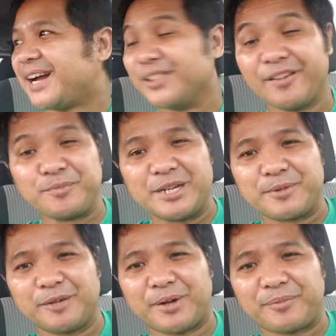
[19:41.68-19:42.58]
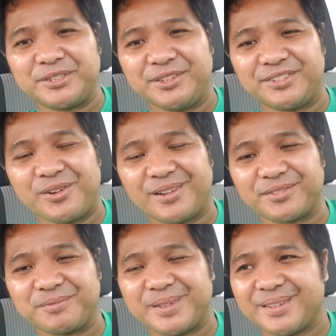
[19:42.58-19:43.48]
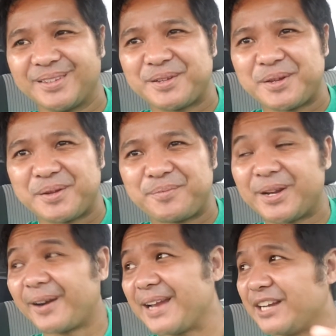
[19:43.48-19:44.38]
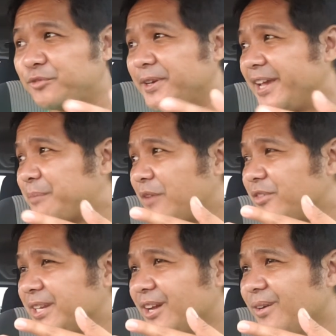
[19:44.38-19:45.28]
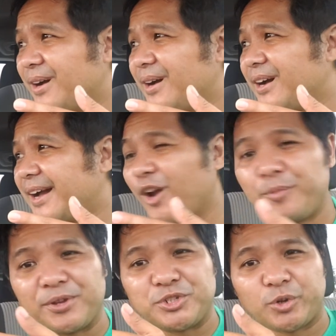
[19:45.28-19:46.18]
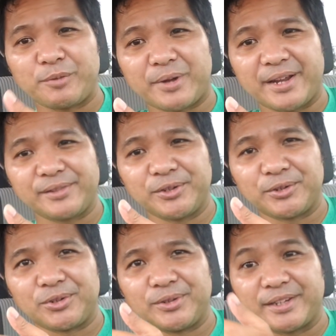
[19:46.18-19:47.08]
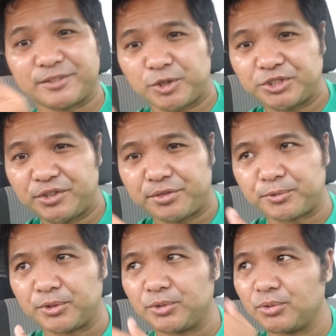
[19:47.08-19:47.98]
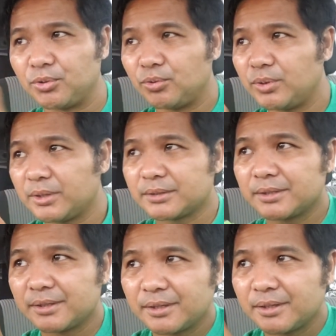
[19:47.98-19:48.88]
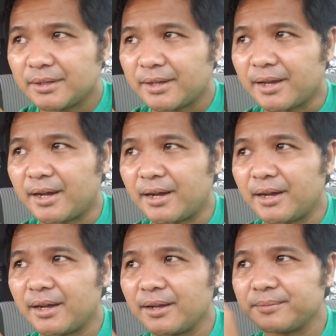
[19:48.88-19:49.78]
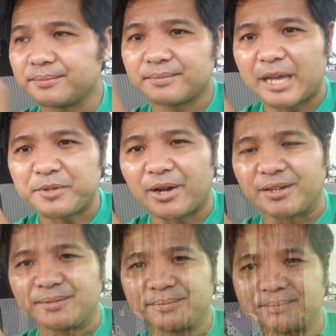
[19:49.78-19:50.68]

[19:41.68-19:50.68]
I love meeting Mary Poppins, she's so awesome. But alright, I just want to end my video. I hope you enjoyed my little excursion through Epcot.